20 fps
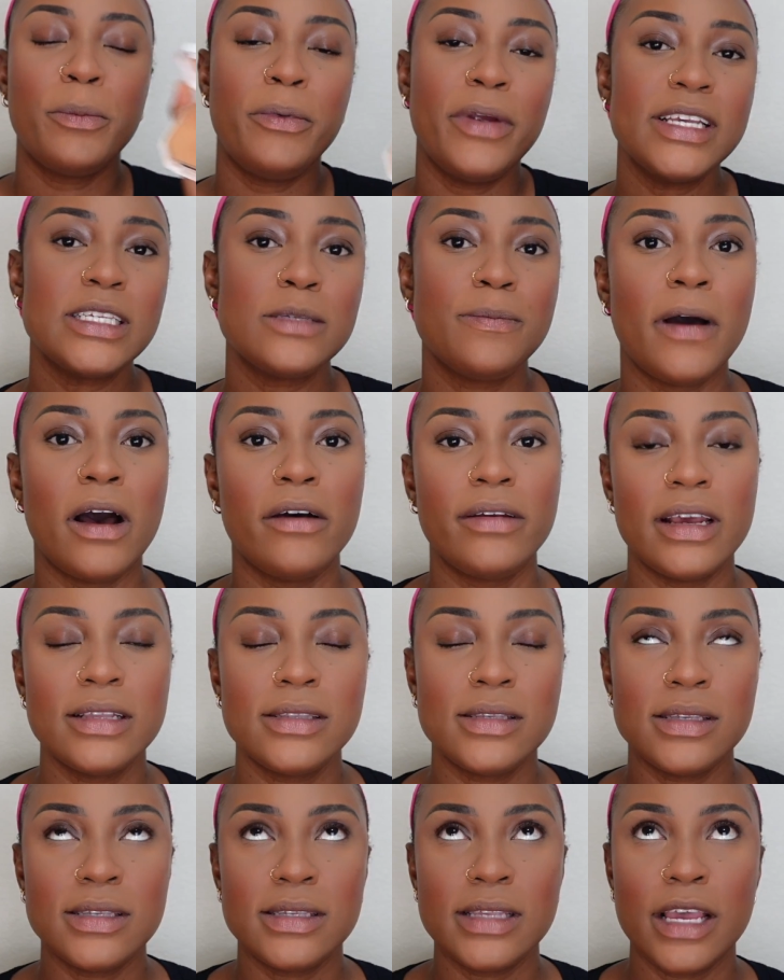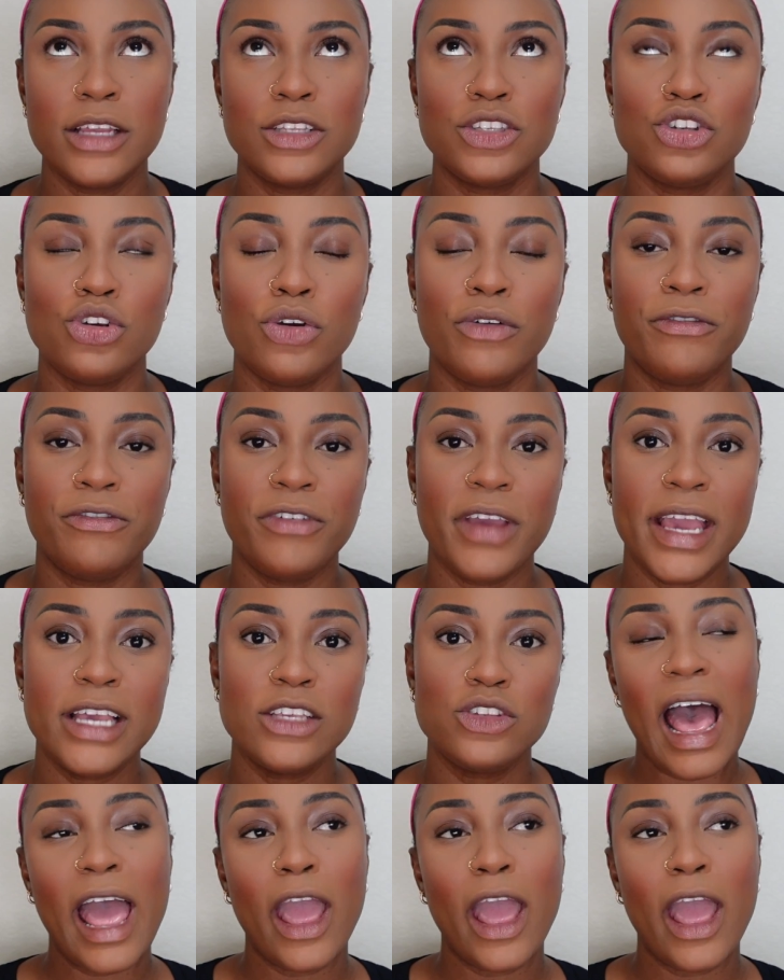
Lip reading: Pressed powder to set to your face.